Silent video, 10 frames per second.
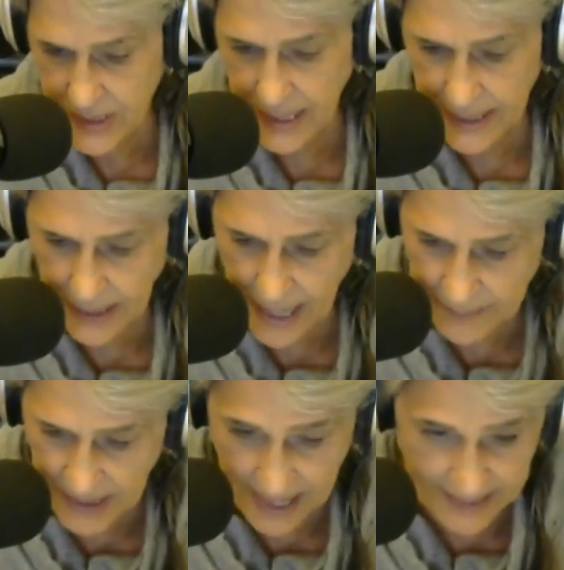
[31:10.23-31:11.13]
any. I
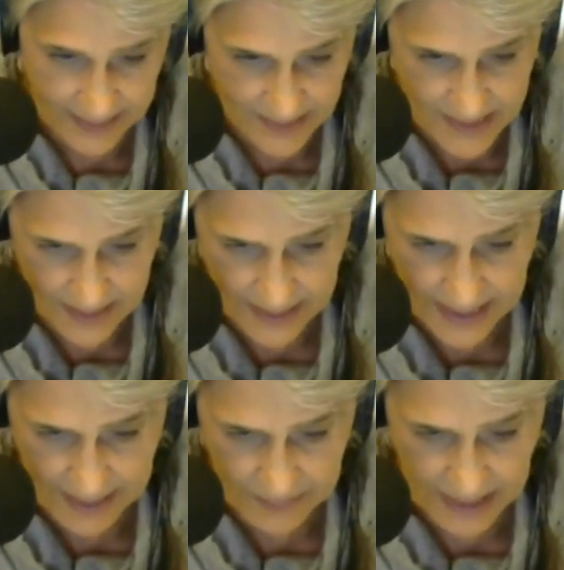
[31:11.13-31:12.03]
mean, I can see the
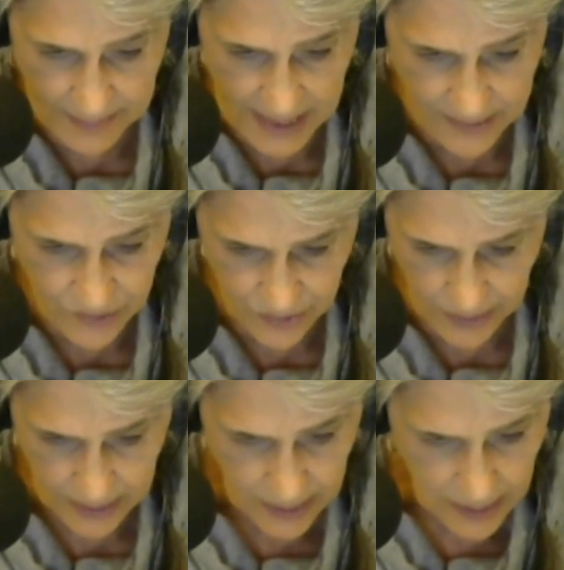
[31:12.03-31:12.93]
name, but I'm not
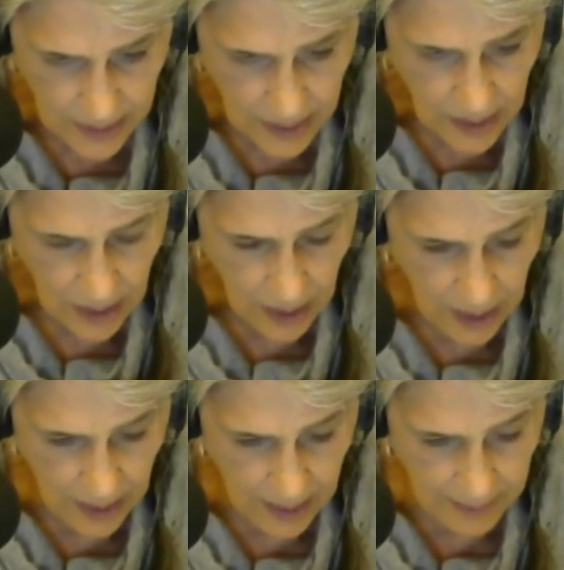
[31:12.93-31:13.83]
sure.
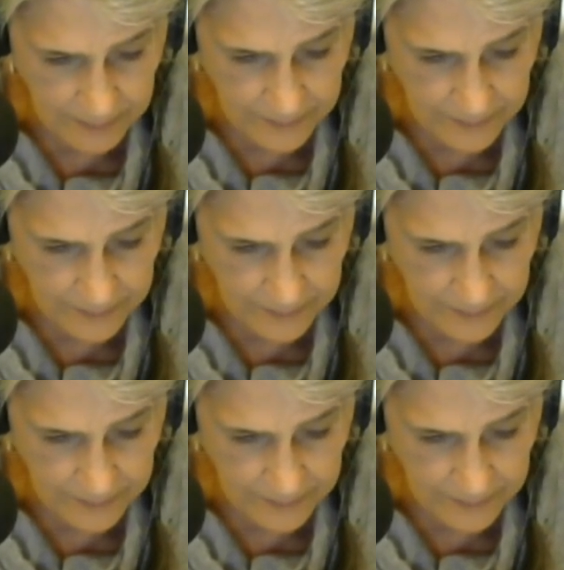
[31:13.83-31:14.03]
But